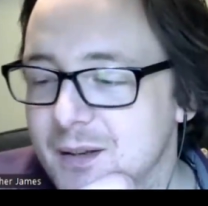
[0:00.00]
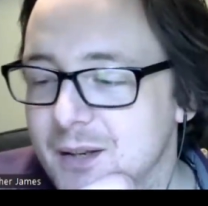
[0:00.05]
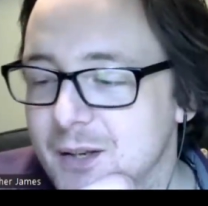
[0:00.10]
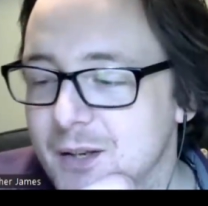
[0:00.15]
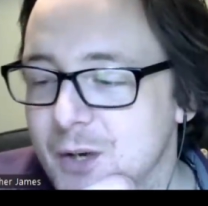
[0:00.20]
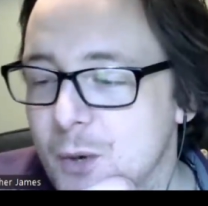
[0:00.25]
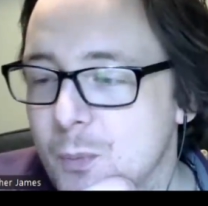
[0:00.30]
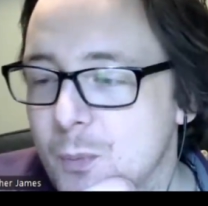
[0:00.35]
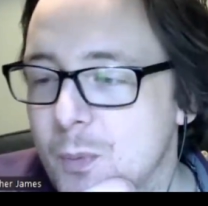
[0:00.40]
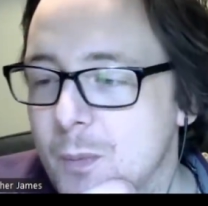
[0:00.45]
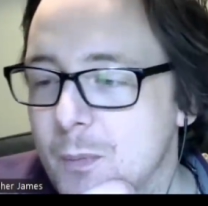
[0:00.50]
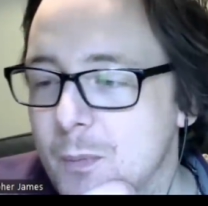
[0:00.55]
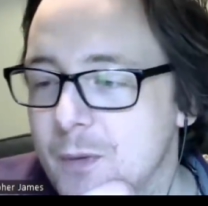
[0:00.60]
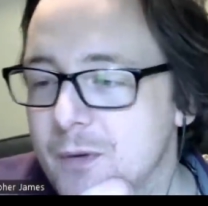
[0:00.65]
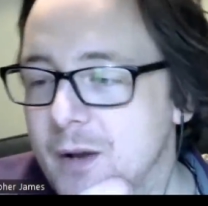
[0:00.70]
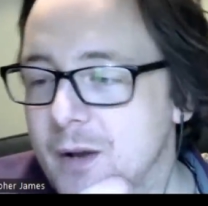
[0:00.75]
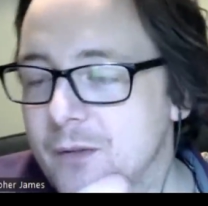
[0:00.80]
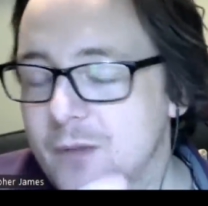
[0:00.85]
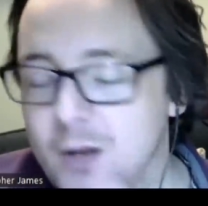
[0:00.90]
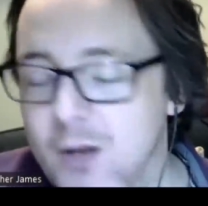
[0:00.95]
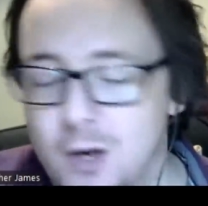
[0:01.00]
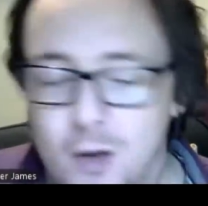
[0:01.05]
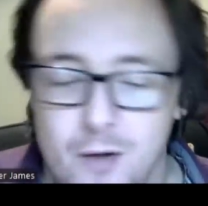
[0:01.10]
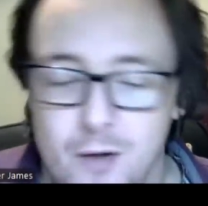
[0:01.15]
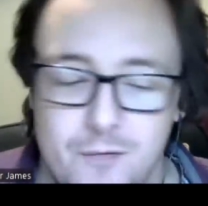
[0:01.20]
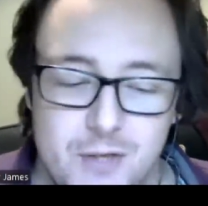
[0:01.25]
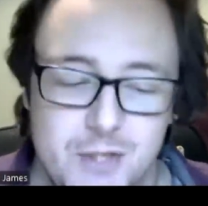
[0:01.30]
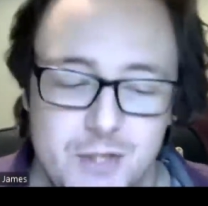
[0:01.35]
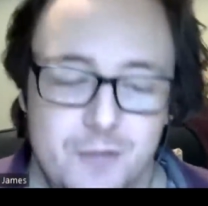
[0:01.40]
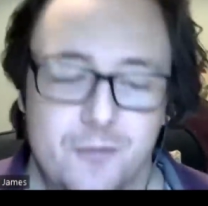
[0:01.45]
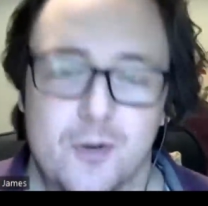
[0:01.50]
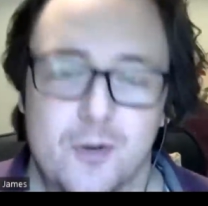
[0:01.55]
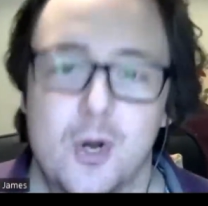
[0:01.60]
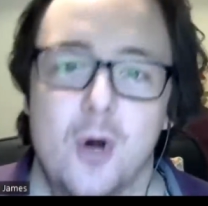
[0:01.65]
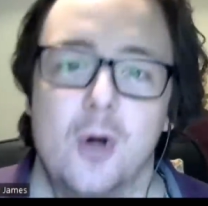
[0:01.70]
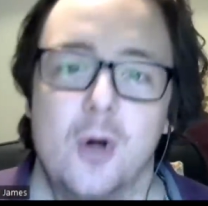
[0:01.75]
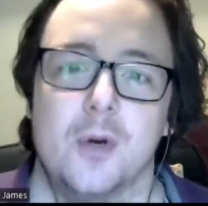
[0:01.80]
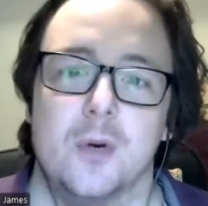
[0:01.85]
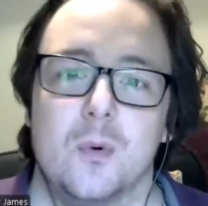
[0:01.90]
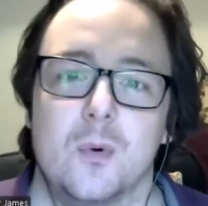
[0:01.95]
you know we a lot of us have
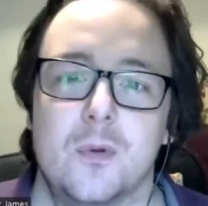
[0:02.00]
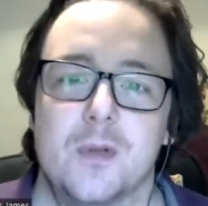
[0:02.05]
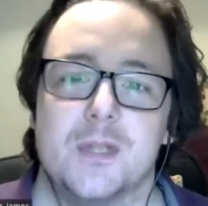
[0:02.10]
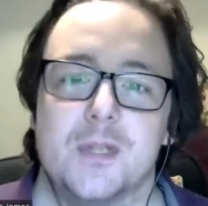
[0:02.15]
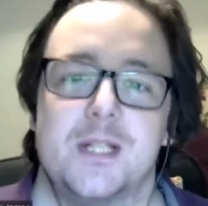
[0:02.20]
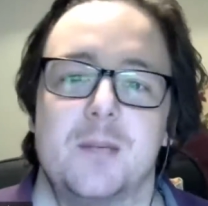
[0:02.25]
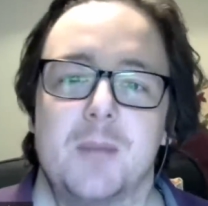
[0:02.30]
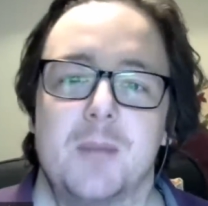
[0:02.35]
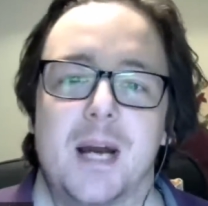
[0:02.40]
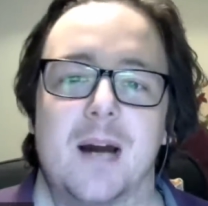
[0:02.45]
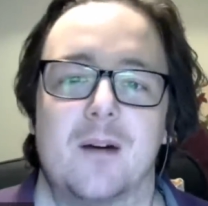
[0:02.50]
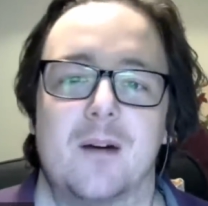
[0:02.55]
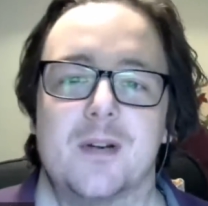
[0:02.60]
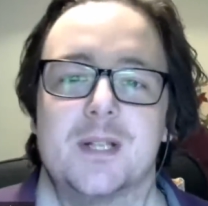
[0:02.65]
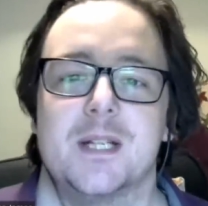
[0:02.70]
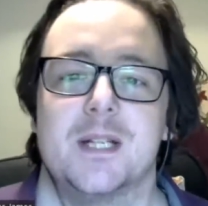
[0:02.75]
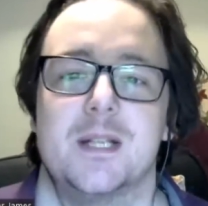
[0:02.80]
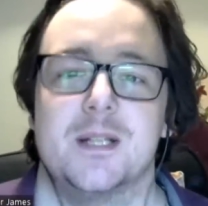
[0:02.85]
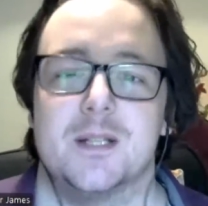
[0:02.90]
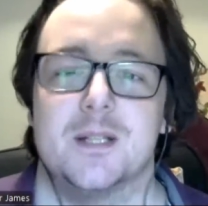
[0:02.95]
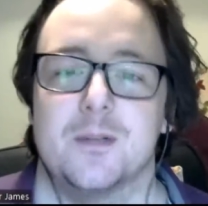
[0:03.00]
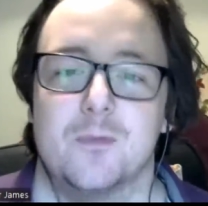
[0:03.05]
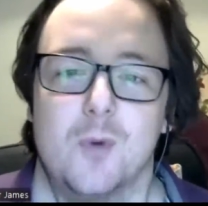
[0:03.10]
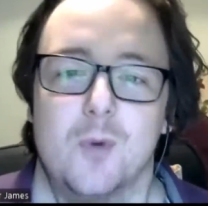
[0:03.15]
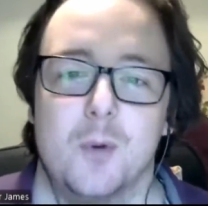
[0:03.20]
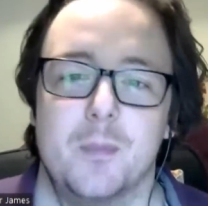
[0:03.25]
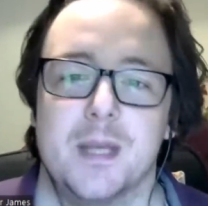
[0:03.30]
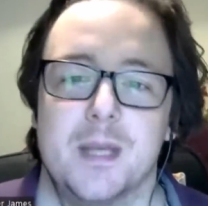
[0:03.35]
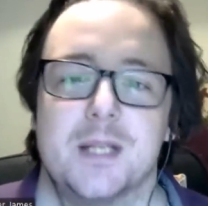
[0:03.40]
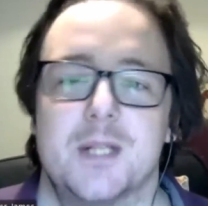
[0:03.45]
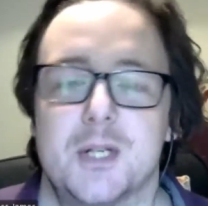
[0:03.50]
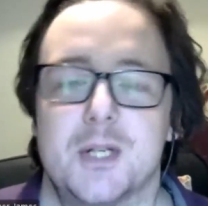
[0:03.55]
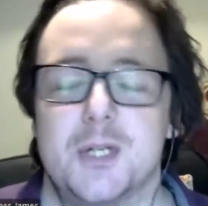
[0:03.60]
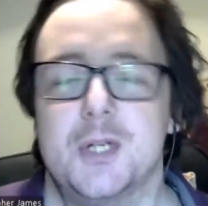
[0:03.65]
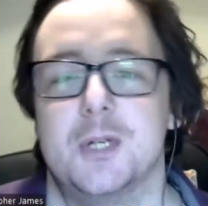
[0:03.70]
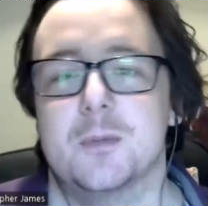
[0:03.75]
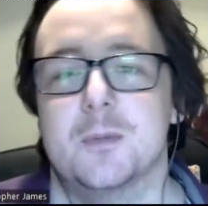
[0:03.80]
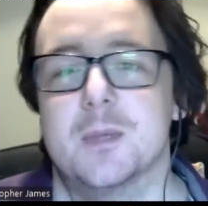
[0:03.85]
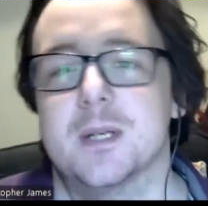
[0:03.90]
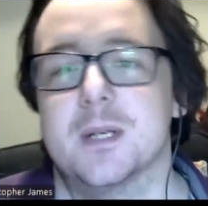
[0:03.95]
forgotten all the similarities of what makes us
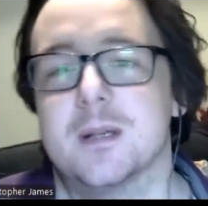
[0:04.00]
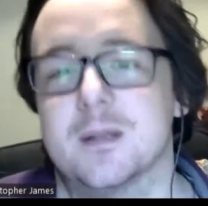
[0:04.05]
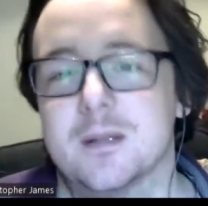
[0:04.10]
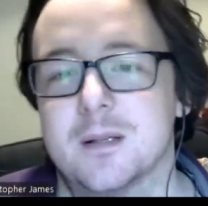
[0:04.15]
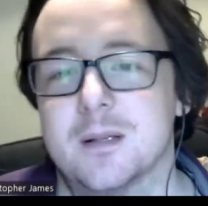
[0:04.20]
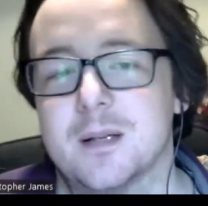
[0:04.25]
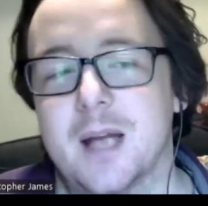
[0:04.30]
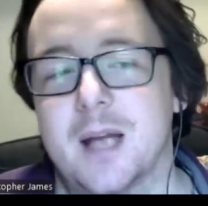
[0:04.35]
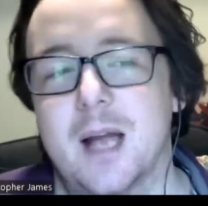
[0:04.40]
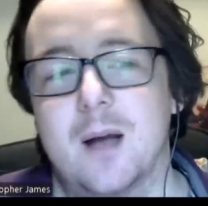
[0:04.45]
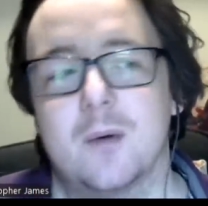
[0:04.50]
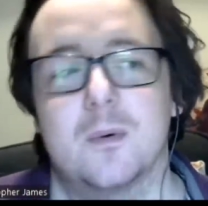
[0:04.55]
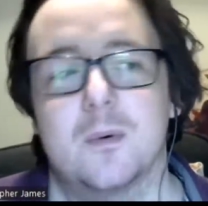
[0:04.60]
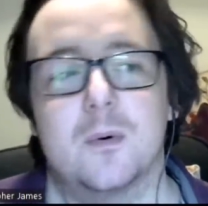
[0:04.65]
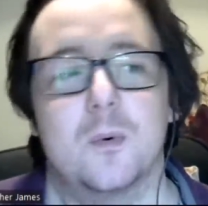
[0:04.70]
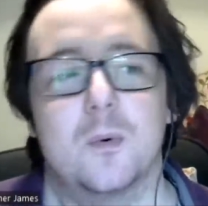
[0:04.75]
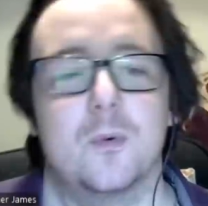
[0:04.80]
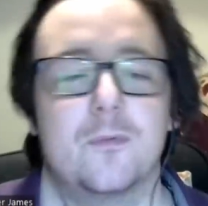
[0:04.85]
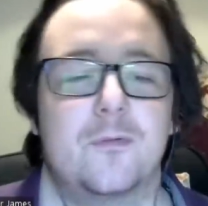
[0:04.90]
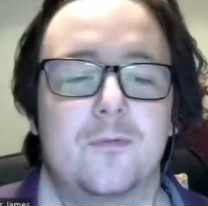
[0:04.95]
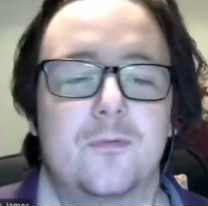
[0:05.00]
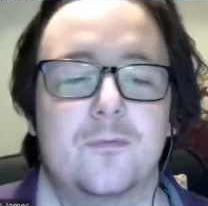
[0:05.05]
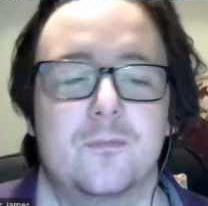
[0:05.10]
human and how all